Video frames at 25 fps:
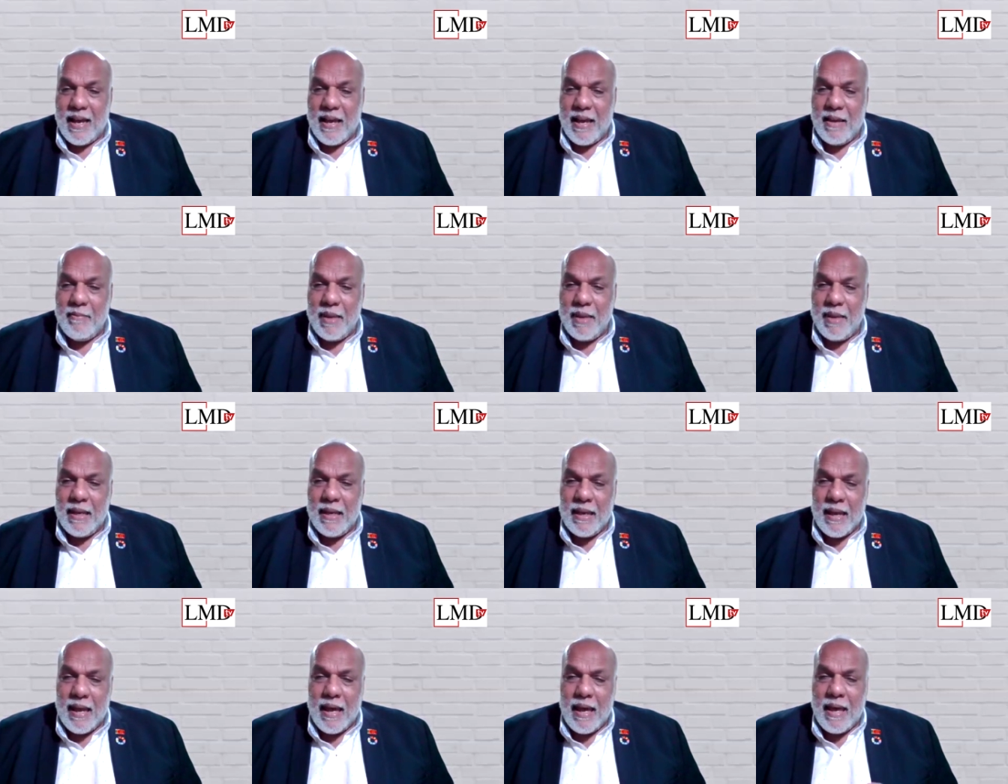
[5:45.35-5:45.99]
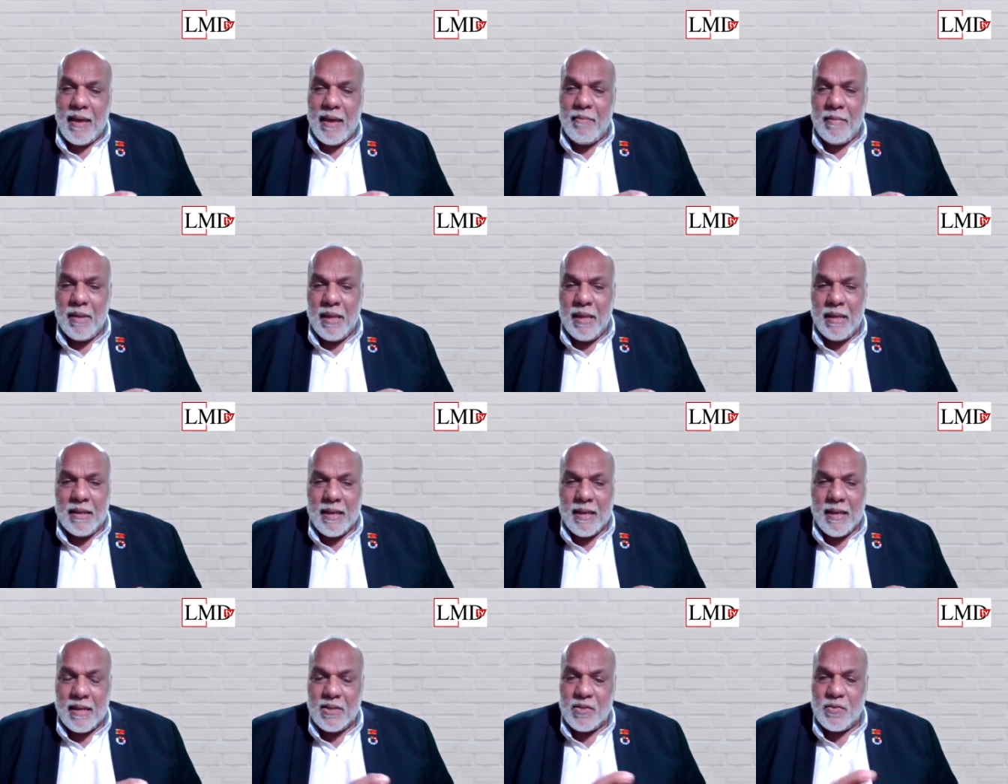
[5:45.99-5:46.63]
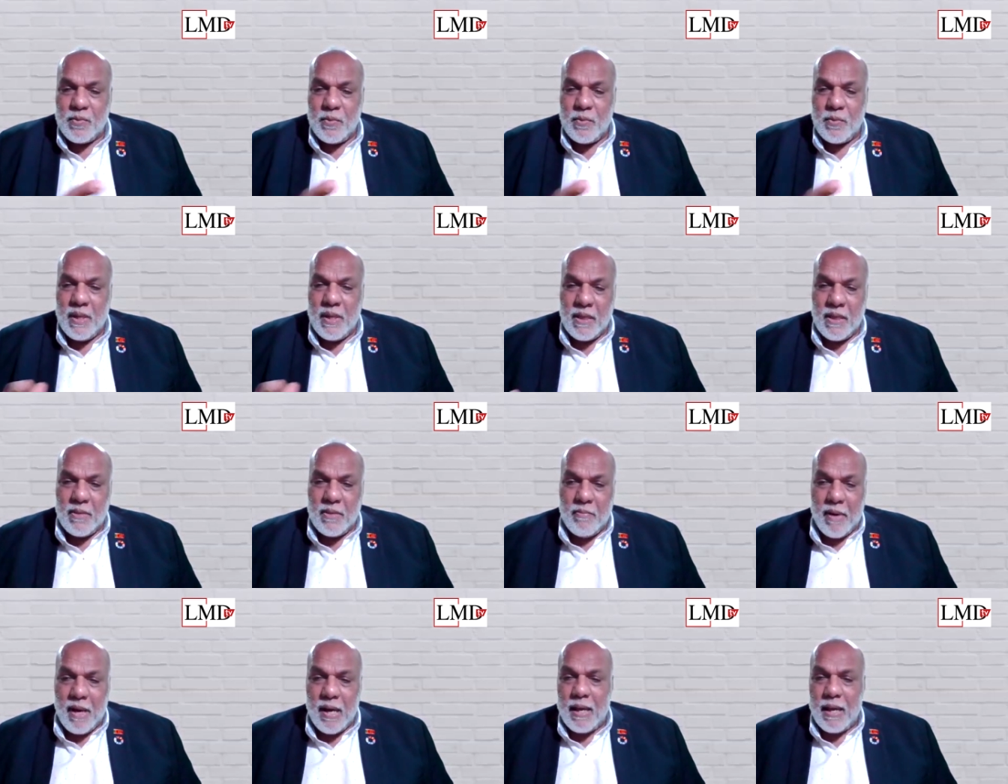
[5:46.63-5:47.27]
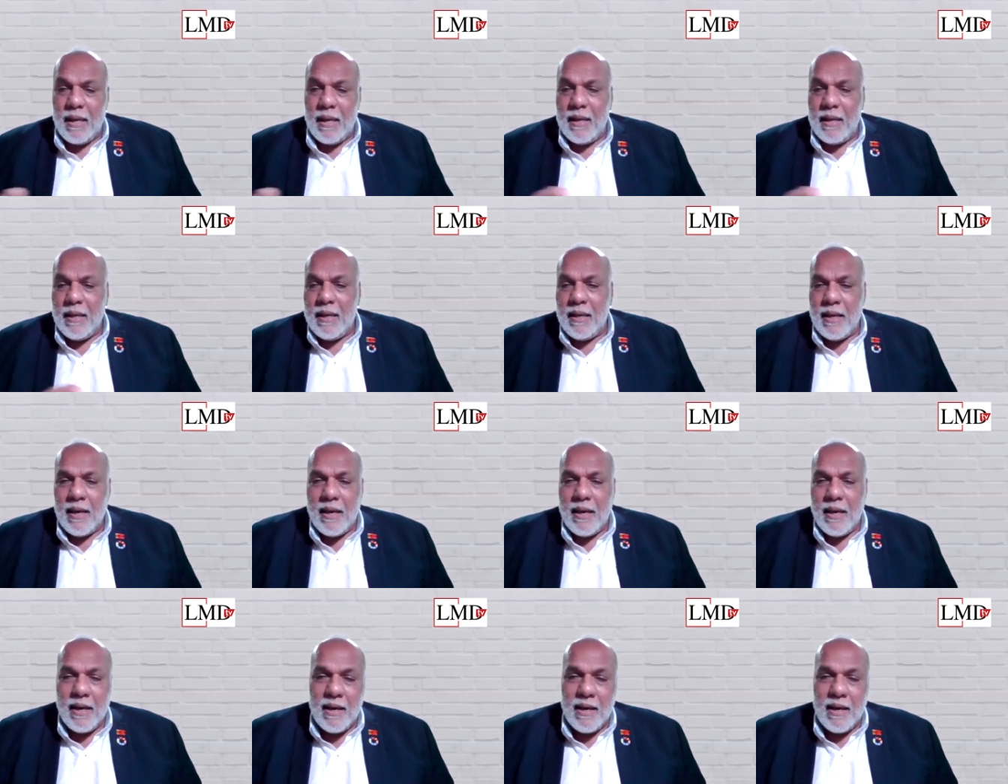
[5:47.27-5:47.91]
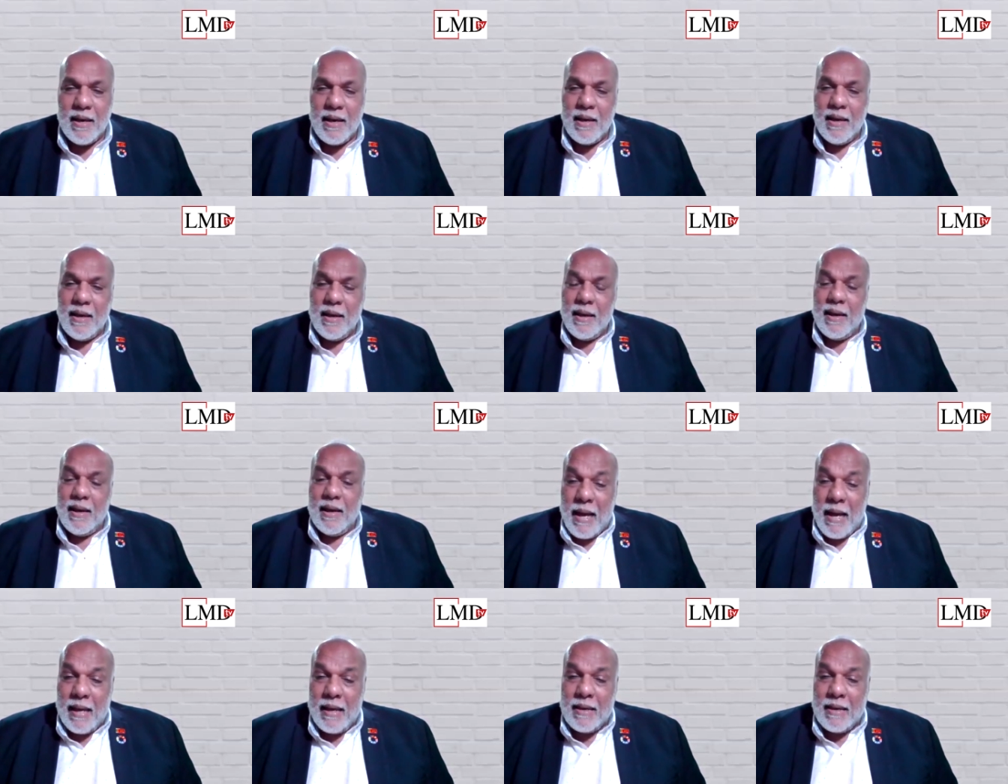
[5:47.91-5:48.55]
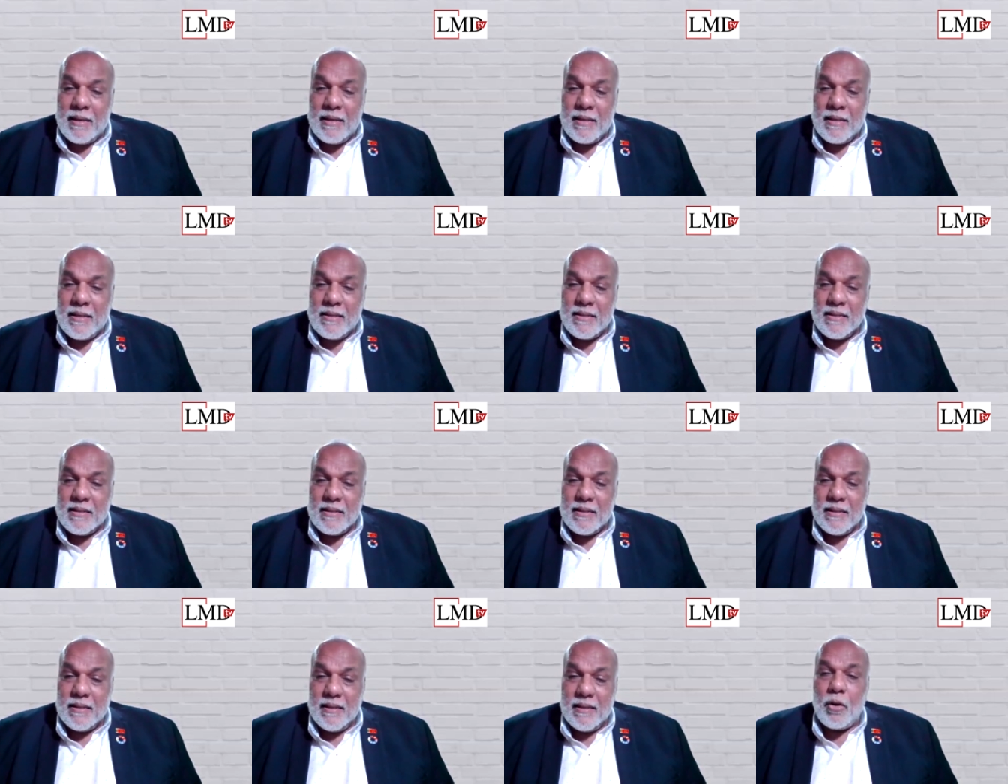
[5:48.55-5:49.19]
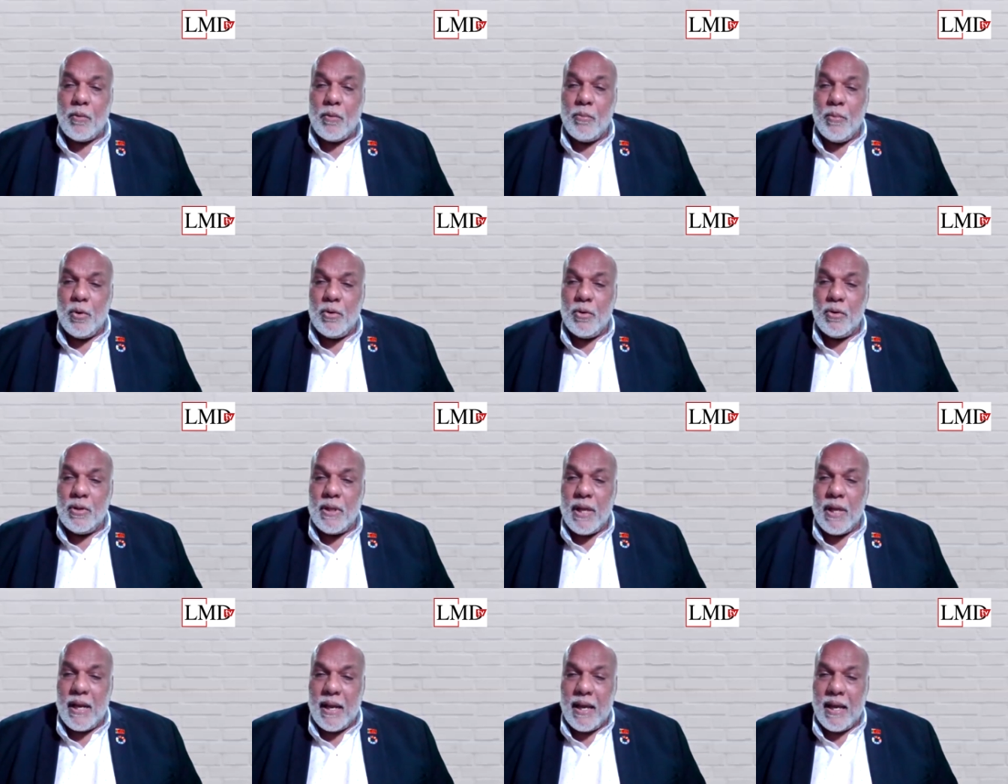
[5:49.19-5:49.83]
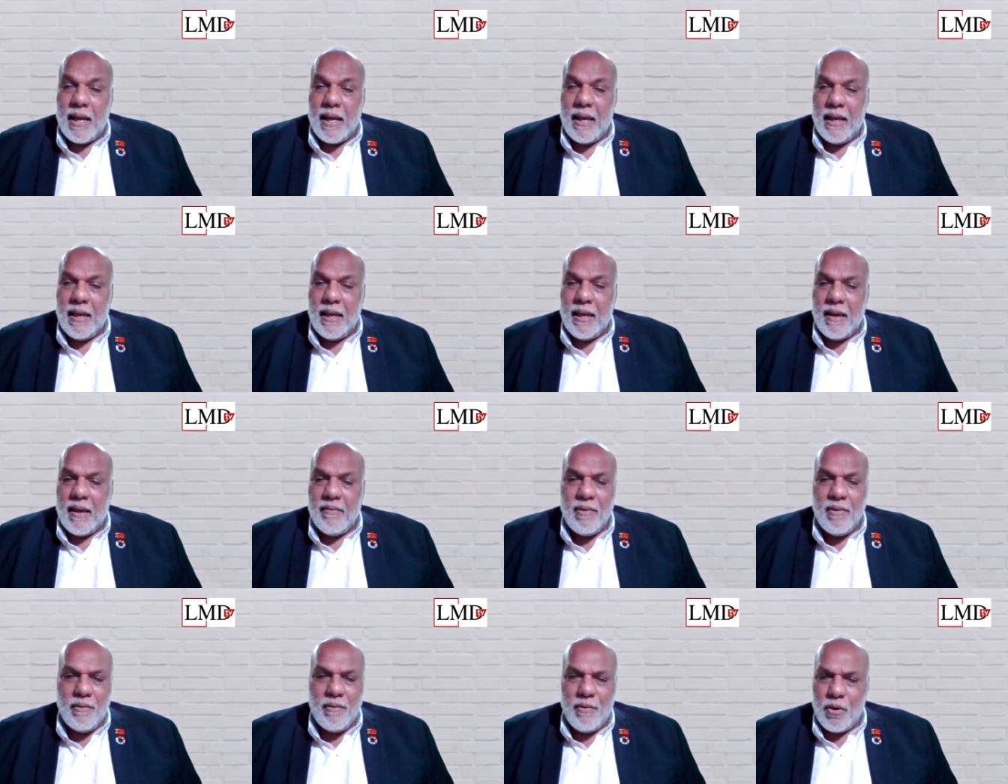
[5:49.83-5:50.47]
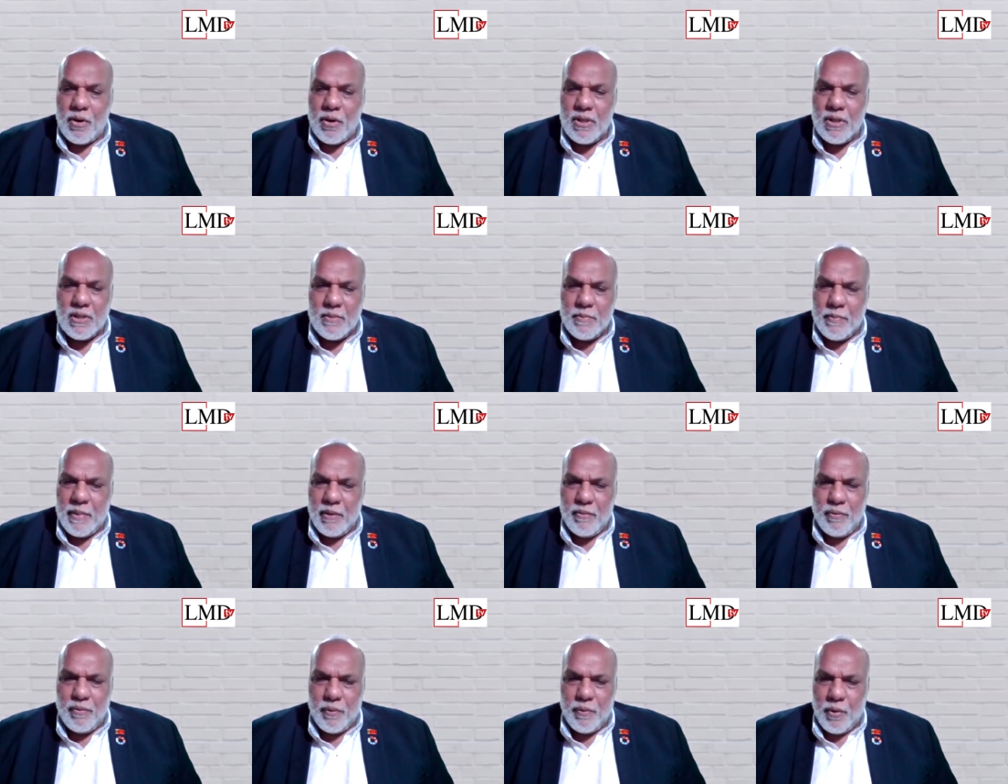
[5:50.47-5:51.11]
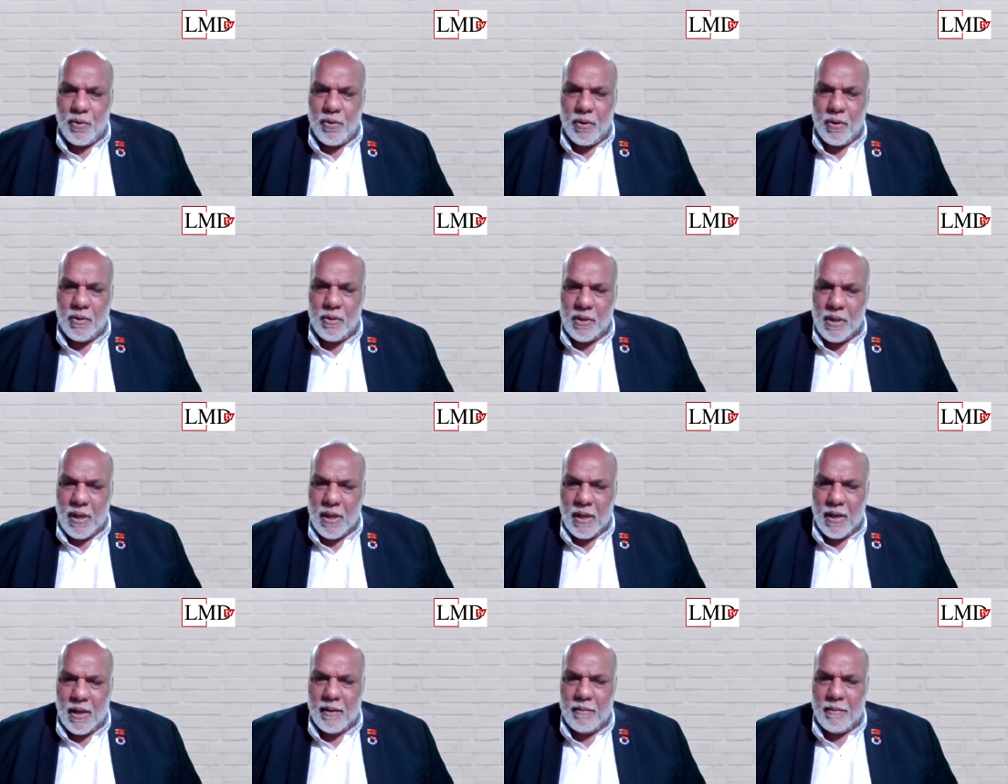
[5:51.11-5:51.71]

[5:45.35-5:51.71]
I mean, I am in touch with my buyers a lot more than I ever was before,